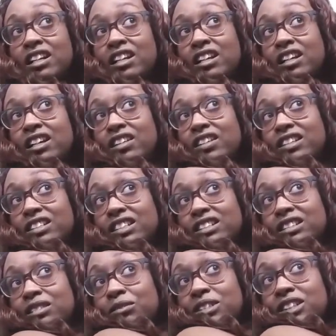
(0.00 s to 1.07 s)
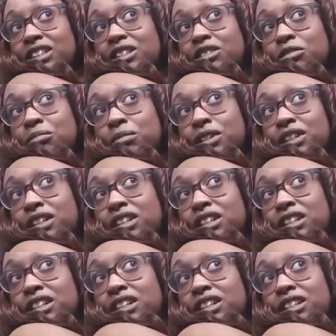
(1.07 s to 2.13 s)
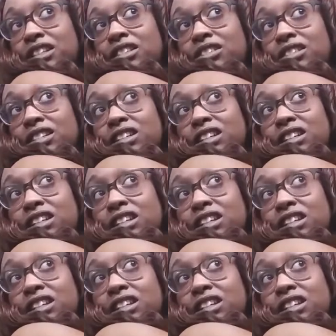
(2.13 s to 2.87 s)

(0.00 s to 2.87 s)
I always have to put a little bend into it.